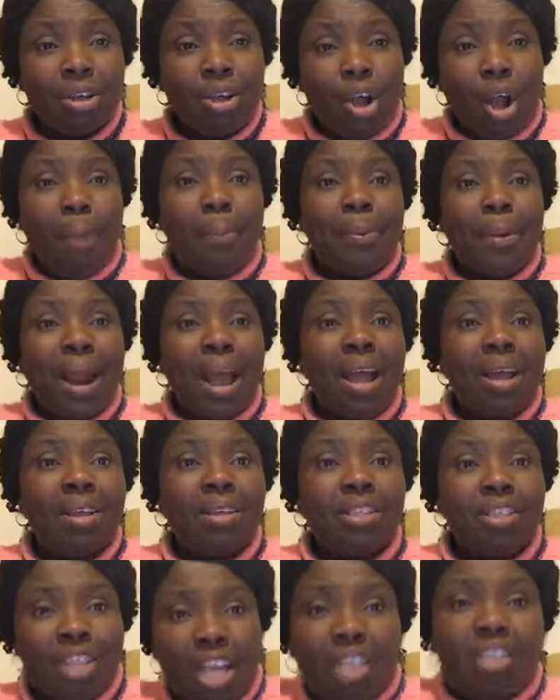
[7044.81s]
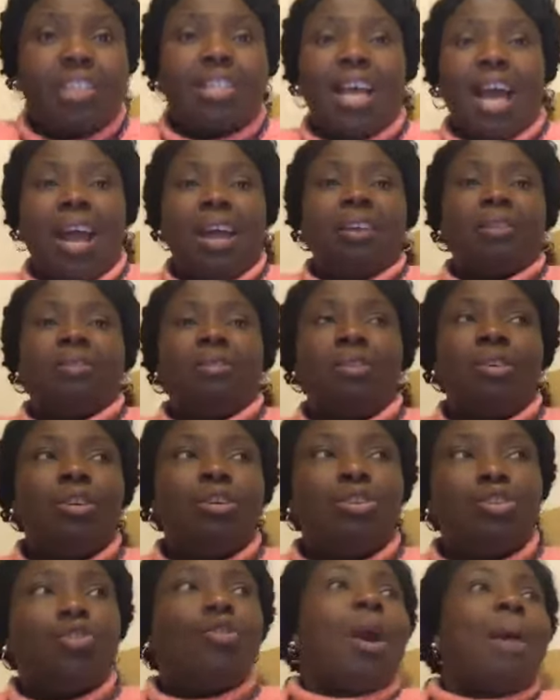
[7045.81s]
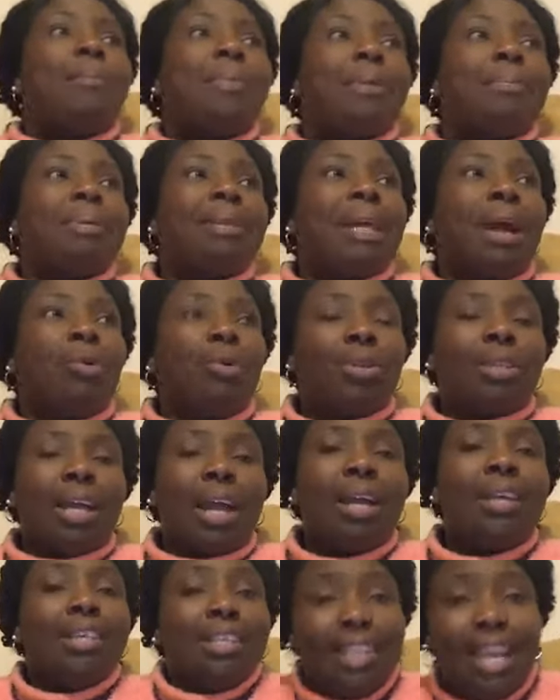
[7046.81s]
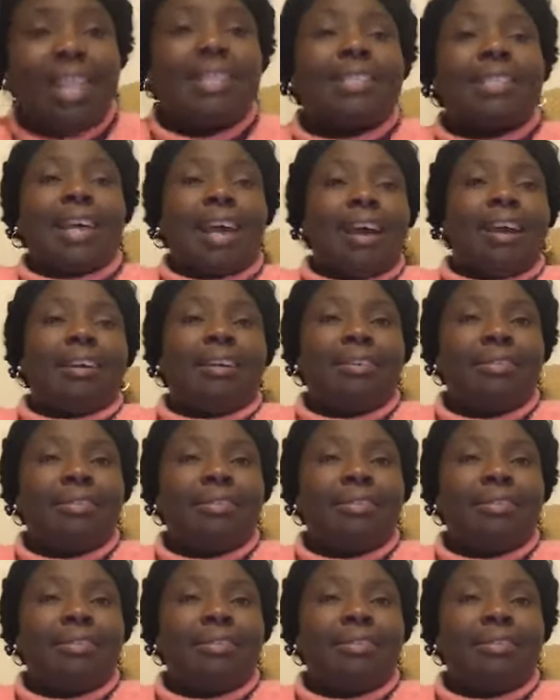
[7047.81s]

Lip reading: Corporal, yes, sir. Go and bring me that water. Yes, sir.